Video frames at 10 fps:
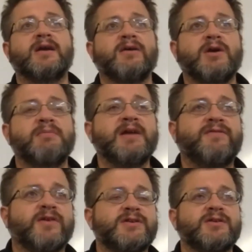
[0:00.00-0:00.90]
We meet
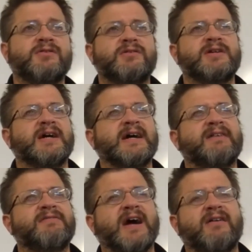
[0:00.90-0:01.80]
for
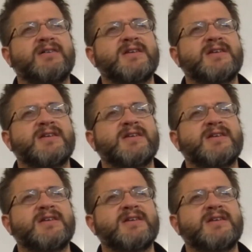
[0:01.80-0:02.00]
2.5 hours,